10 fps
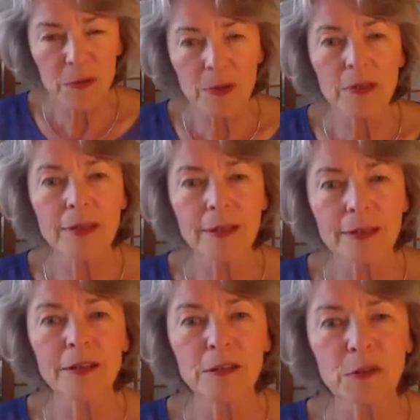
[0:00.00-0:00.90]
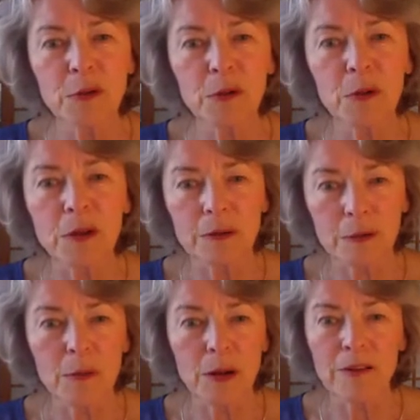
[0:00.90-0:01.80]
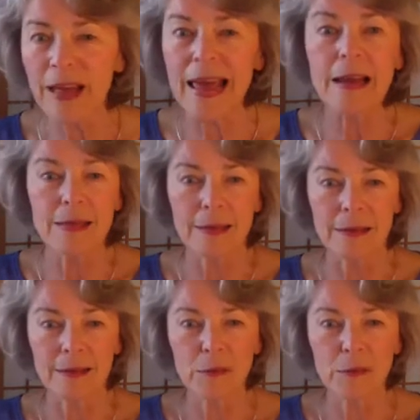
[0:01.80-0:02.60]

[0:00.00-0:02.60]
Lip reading: really in control of anything?